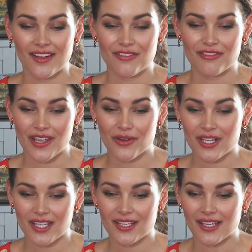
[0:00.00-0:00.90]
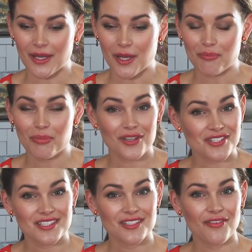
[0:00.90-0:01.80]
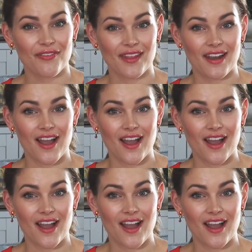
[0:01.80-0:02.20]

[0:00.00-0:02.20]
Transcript: very positive that